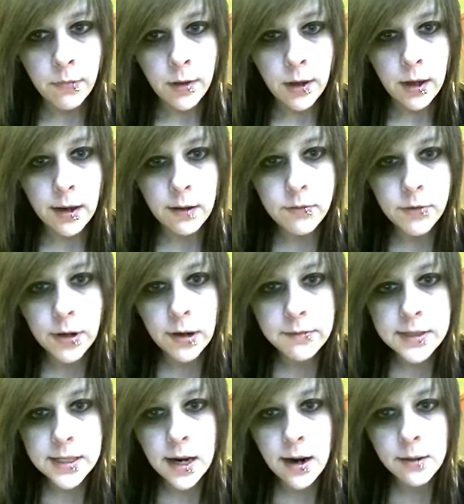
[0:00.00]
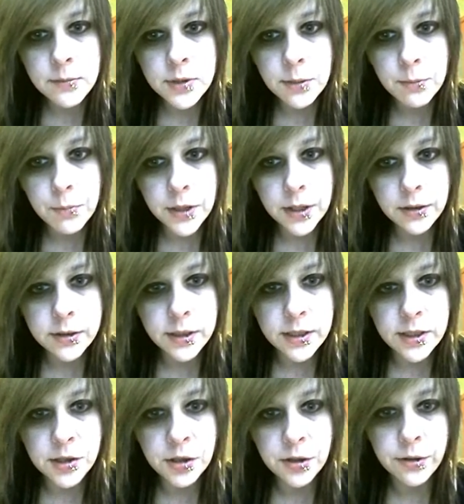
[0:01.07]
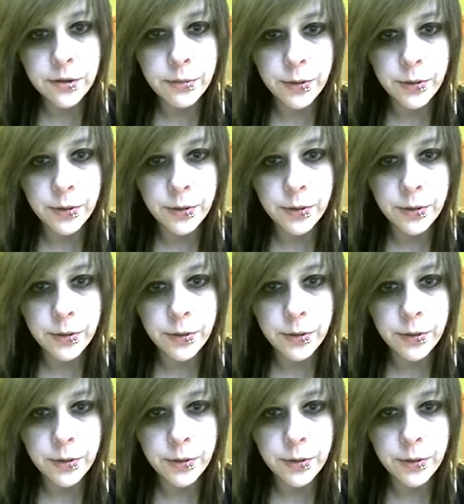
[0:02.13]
If you have time to build a tomb,